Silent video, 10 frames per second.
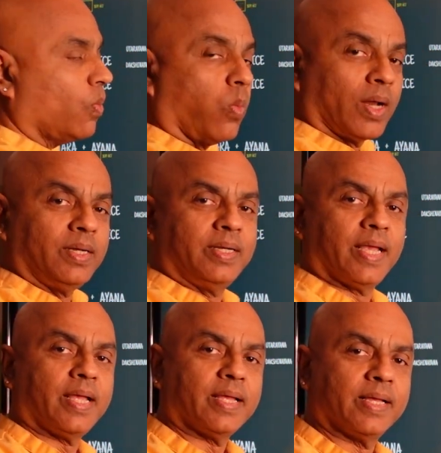One
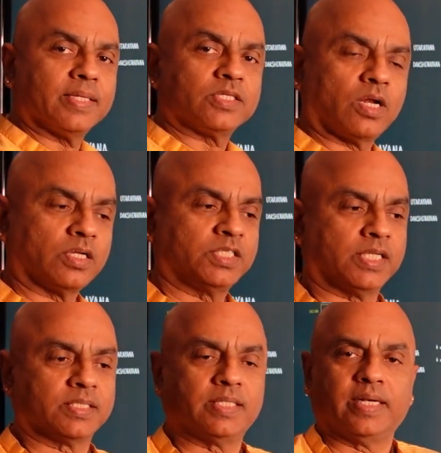day is not
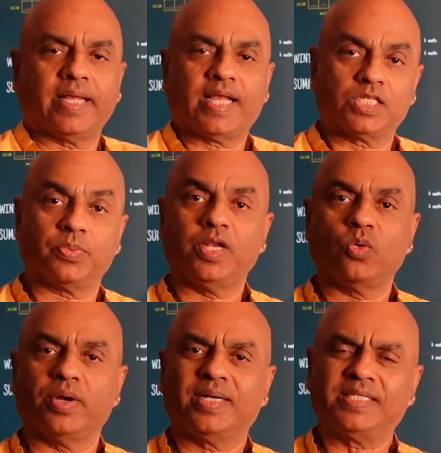just the day as we
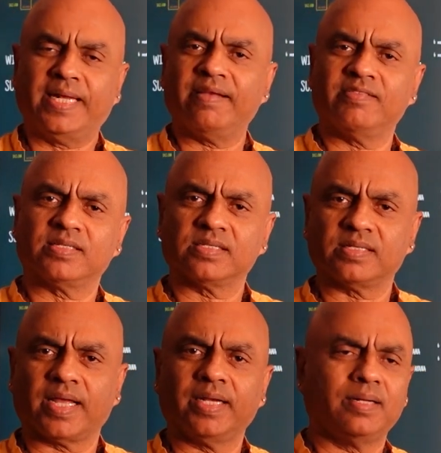know it, day versus
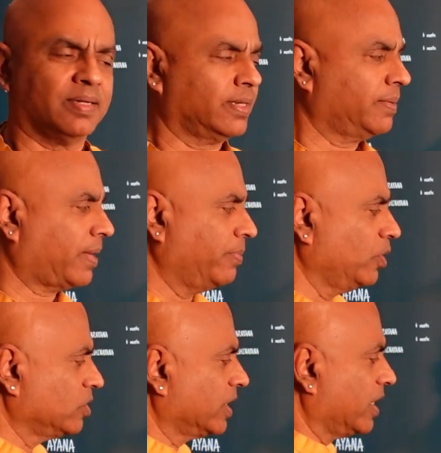night. I'm, I'm
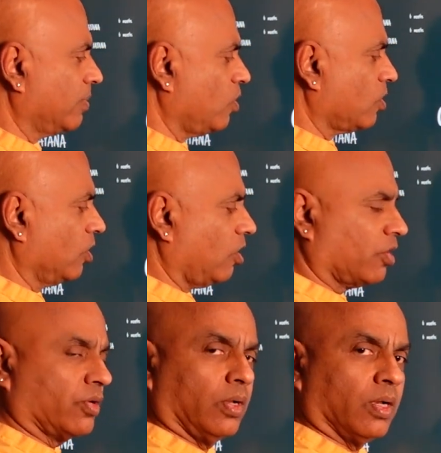using it more
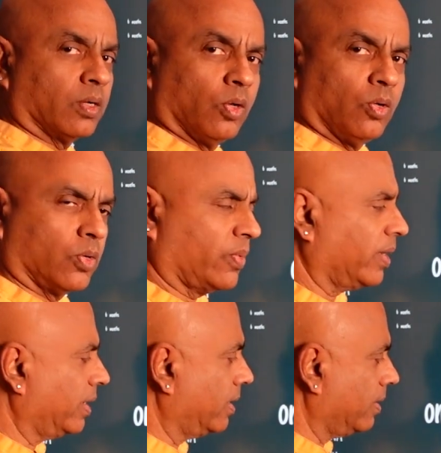colloqu uh,
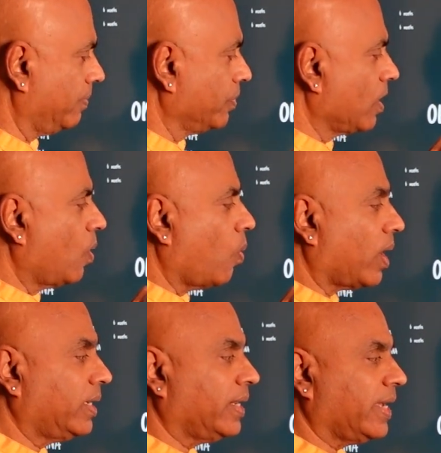colloquially here.
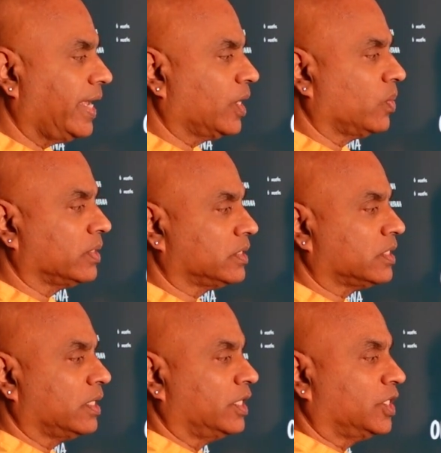One day
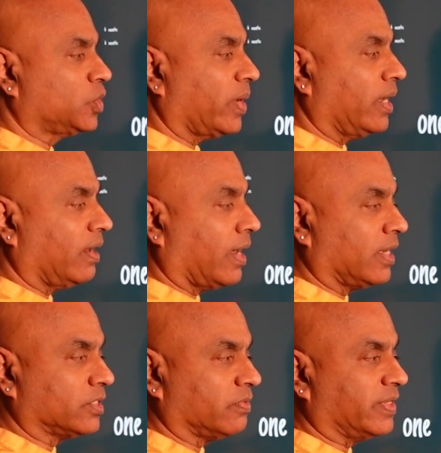equals twelve
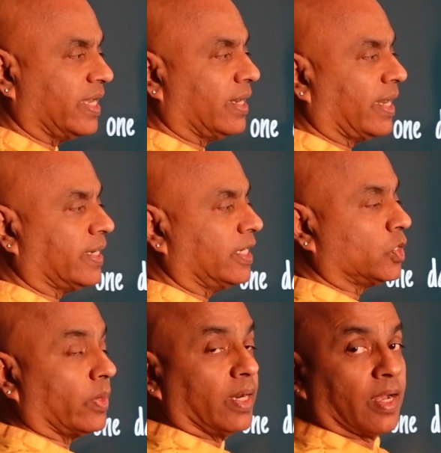hours of daylight
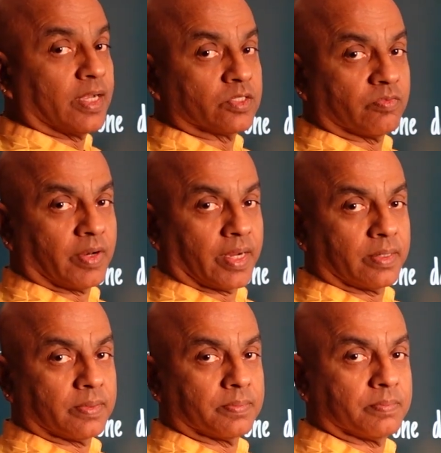and twelve hours of night.